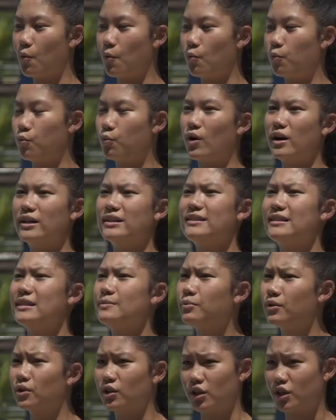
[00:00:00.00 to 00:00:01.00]
one
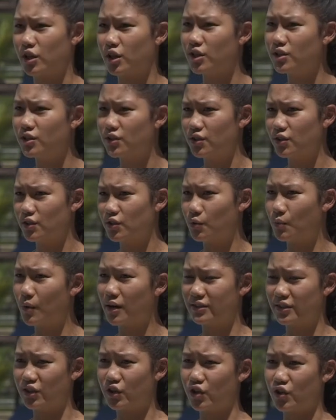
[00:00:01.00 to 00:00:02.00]
simple urge to
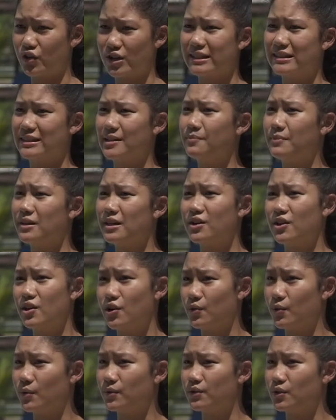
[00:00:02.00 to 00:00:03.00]
want to create something
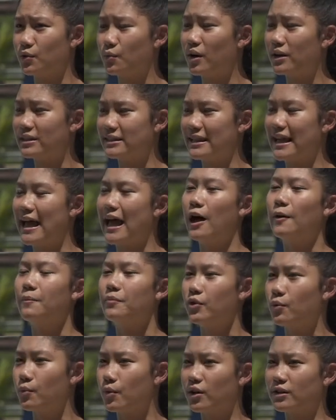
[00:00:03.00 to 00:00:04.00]
new, to want to
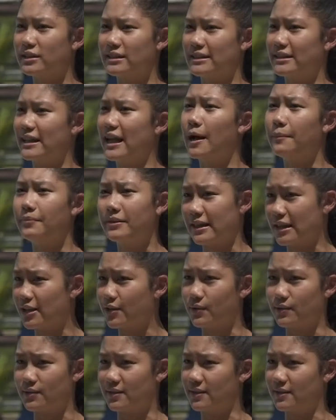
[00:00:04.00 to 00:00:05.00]
help the world and to help the
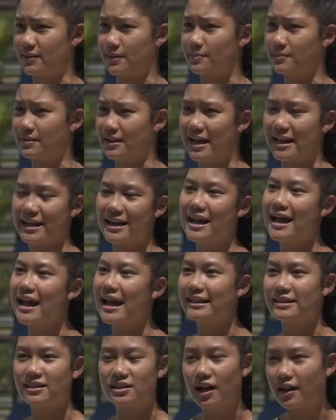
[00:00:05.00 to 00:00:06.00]
ecosystems. And
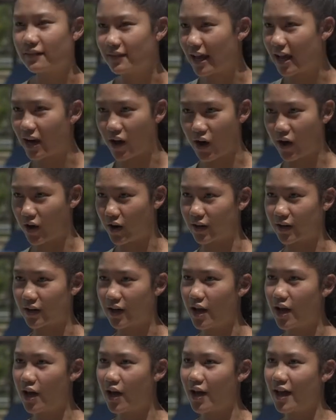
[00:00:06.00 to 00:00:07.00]
it's not that hard.
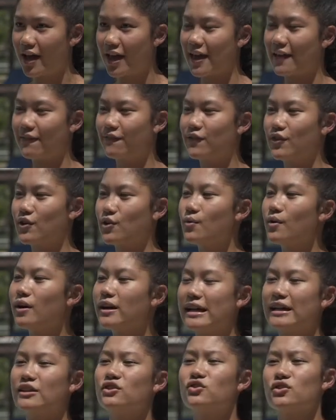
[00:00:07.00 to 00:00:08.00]
If you
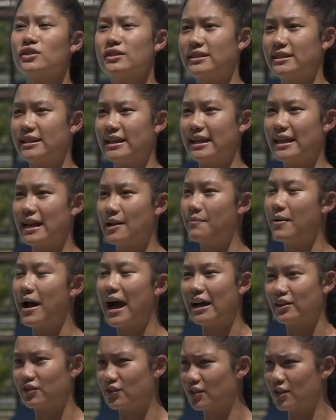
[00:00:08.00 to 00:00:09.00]
are interested and
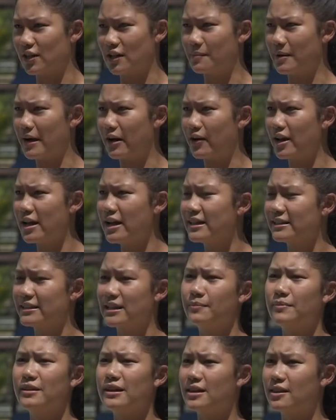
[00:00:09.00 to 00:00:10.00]
passionate about
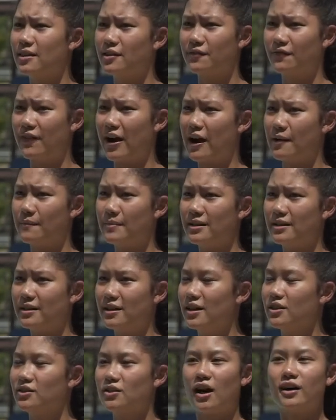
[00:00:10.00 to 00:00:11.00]
something in the environment,
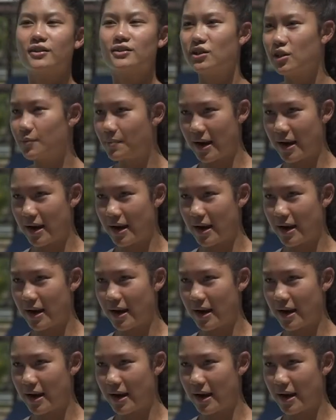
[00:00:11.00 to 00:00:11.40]
talk to your